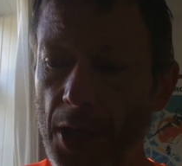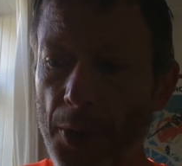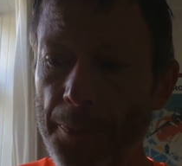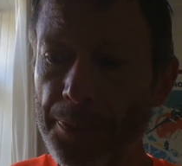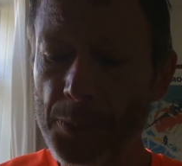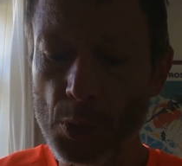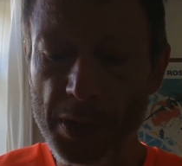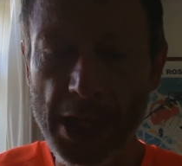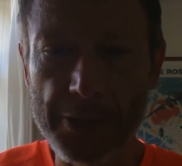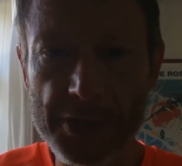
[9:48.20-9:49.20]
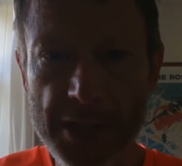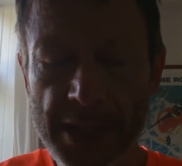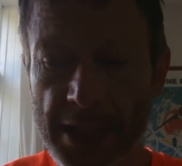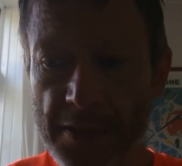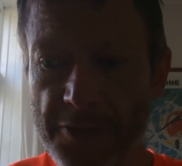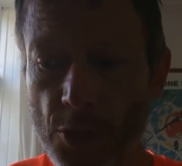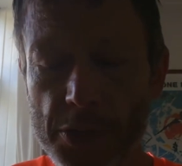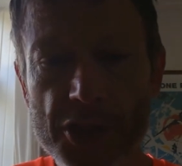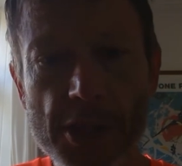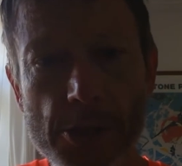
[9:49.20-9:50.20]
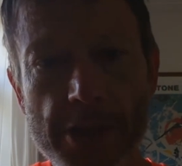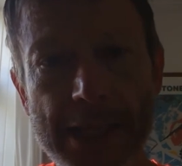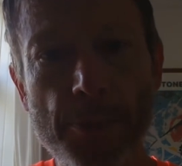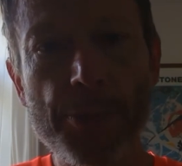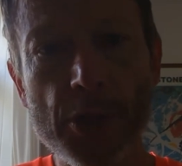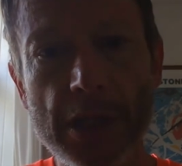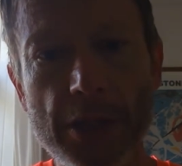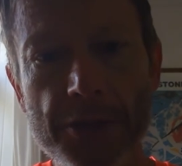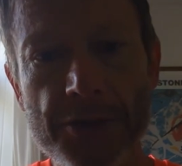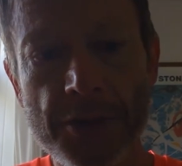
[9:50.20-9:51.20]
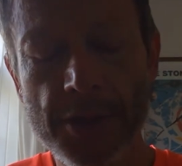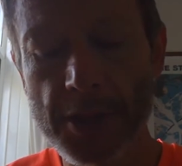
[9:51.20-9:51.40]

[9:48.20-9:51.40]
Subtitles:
we're going to give all the children a little booklet